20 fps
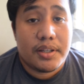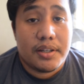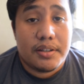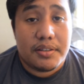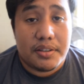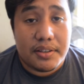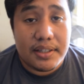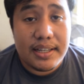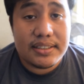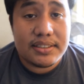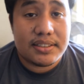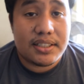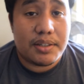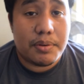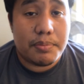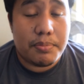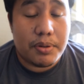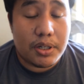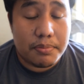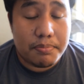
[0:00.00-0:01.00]
The last time
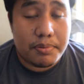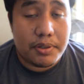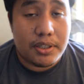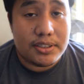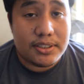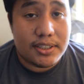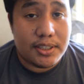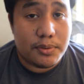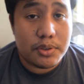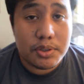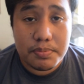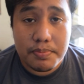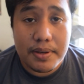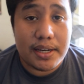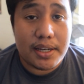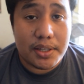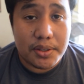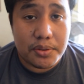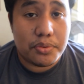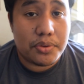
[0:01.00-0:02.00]
I bought a PC was
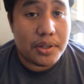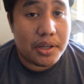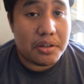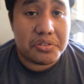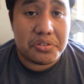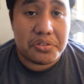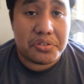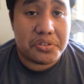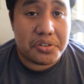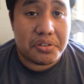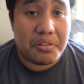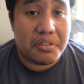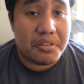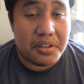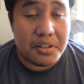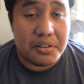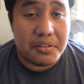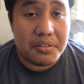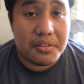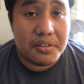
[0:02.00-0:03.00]
back in
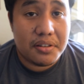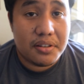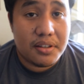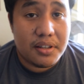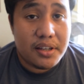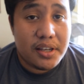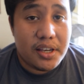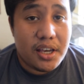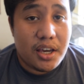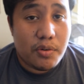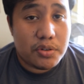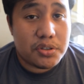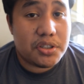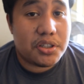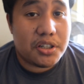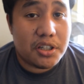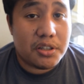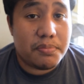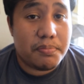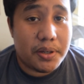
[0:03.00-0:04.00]
2013. It was a
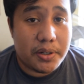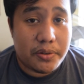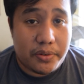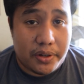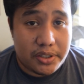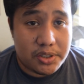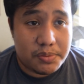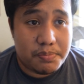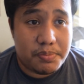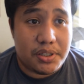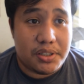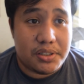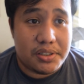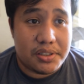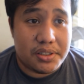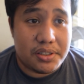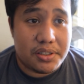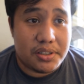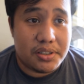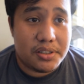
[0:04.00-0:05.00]
good mid-range
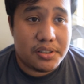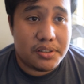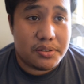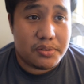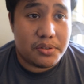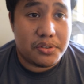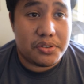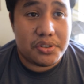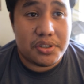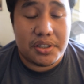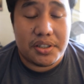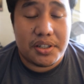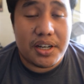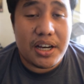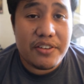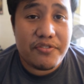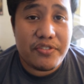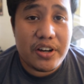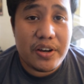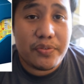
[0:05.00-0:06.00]
PC, using an
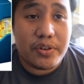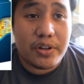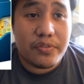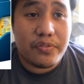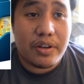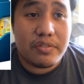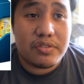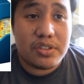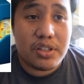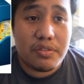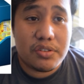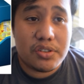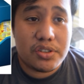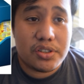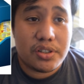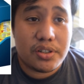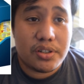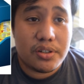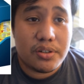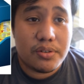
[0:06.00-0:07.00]

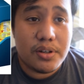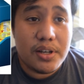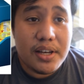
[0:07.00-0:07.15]
i5-3570,